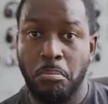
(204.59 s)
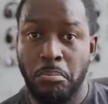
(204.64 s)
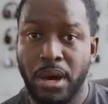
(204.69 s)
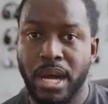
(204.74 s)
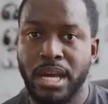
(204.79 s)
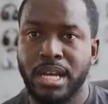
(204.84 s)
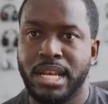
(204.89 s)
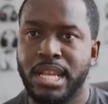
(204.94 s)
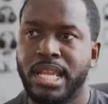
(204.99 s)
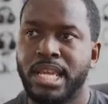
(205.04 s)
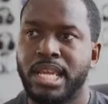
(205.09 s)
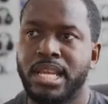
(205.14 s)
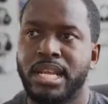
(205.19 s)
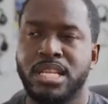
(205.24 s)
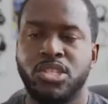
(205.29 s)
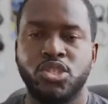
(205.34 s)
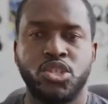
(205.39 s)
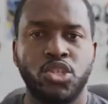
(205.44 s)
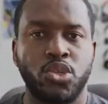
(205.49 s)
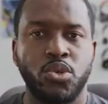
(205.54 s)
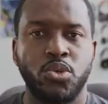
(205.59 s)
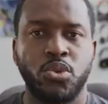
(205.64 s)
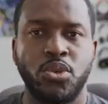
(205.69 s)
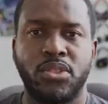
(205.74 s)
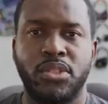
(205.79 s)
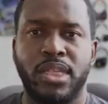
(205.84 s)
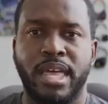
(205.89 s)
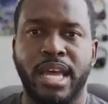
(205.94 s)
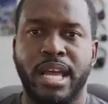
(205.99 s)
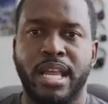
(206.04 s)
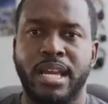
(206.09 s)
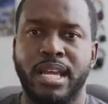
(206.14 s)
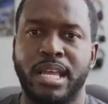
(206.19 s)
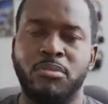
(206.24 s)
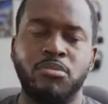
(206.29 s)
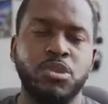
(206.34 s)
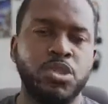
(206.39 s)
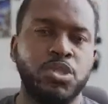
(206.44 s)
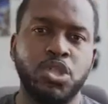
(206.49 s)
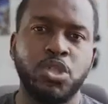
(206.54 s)
but it ensured that
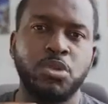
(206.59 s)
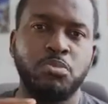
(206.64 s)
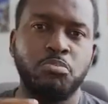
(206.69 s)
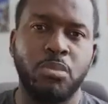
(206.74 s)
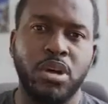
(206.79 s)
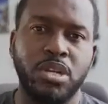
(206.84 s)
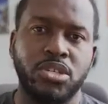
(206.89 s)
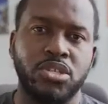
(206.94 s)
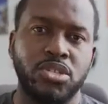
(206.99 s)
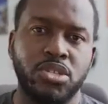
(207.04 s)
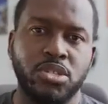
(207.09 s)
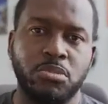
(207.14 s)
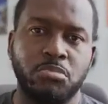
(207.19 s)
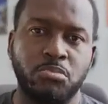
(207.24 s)
it was just much